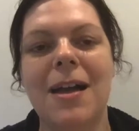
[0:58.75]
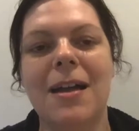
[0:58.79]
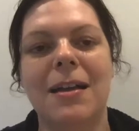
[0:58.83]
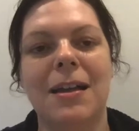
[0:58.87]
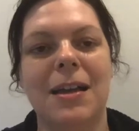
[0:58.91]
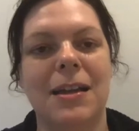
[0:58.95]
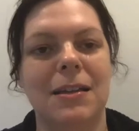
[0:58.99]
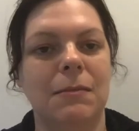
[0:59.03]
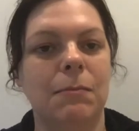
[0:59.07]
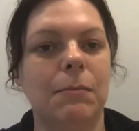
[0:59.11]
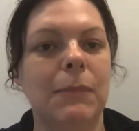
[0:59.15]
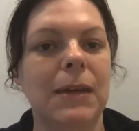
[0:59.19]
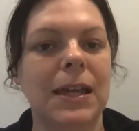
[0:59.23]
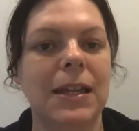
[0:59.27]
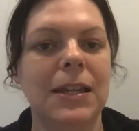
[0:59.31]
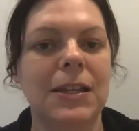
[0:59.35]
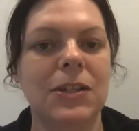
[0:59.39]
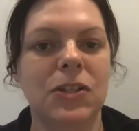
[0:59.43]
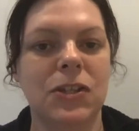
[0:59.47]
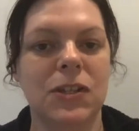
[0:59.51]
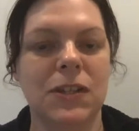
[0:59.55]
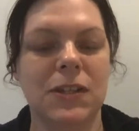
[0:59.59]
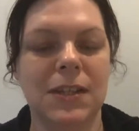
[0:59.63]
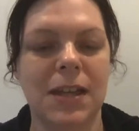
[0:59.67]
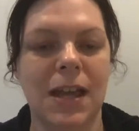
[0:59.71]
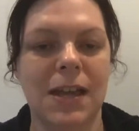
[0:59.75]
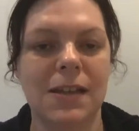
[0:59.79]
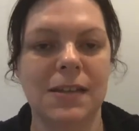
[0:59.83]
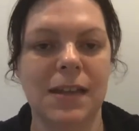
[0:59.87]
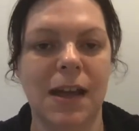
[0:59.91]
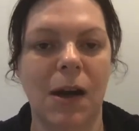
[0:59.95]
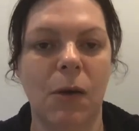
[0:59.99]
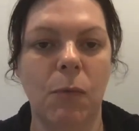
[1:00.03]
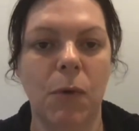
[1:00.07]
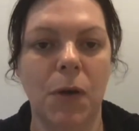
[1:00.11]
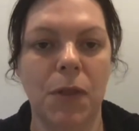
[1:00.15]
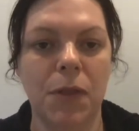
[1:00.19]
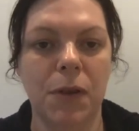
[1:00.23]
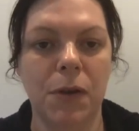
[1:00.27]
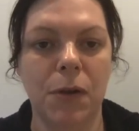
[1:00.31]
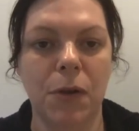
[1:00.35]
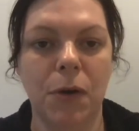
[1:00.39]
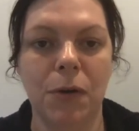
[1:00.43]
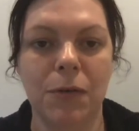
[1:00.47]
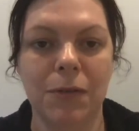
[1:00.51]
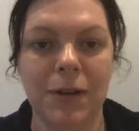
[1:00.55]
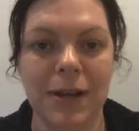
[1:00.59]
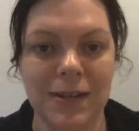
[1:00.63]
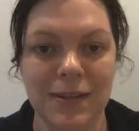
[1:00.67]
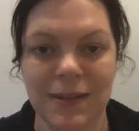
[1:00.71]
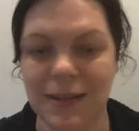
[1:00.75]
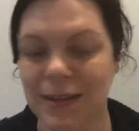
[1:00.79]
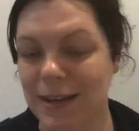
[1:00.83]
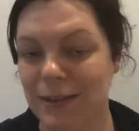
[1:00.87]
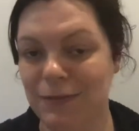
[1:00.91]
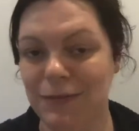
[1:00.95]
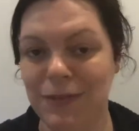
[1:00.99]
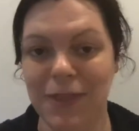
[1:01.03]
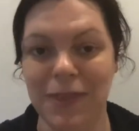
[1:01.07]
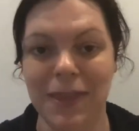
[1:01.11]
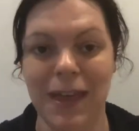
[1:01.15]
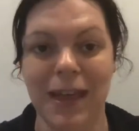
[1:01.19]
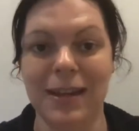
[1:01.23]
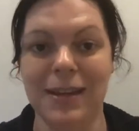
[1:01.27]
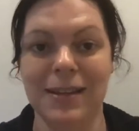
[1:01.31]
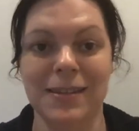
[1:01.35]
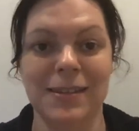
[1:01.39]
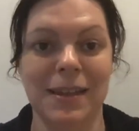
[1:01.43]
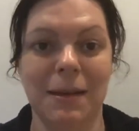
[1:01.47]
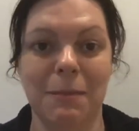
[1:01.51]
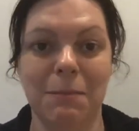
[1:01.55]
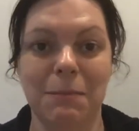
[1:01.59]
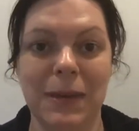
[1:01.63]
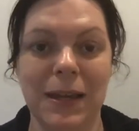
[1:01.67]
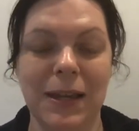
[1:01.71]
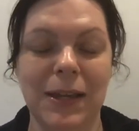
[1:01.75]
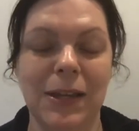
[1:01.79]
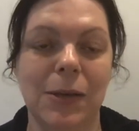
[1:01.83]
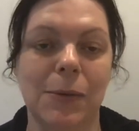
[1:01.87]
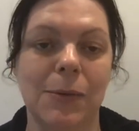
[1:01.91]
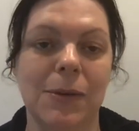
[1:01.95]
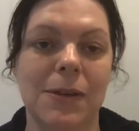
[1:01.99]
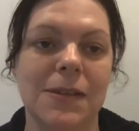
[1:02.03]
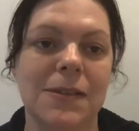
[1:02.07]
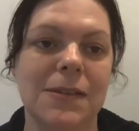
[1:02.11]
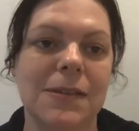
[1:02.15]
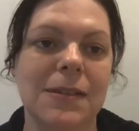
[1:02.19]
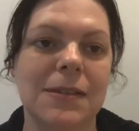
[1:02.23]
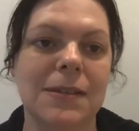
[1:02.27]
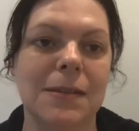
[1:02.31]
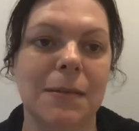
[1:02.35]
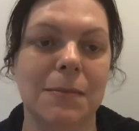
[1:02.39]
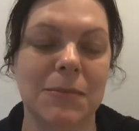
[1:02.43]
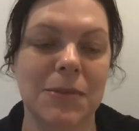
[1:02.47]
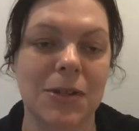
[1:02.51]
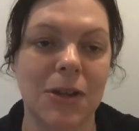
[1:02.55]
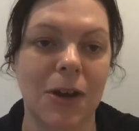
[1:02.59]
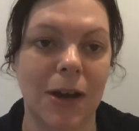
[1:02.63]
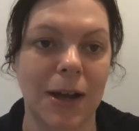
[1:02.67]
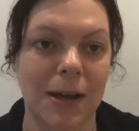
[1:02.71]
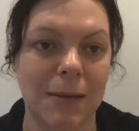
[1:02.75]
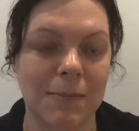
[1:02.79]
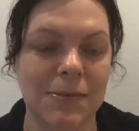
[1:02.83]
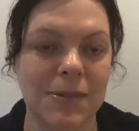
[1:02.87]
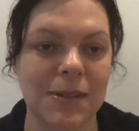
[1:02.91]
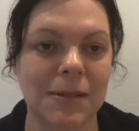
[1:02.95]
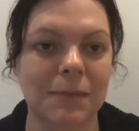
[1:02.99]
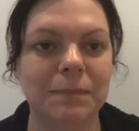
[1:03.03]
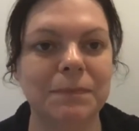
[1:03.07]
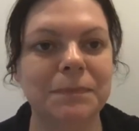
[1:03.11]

It merely just sets out what the law is, and even then it's ambiguous sometimes.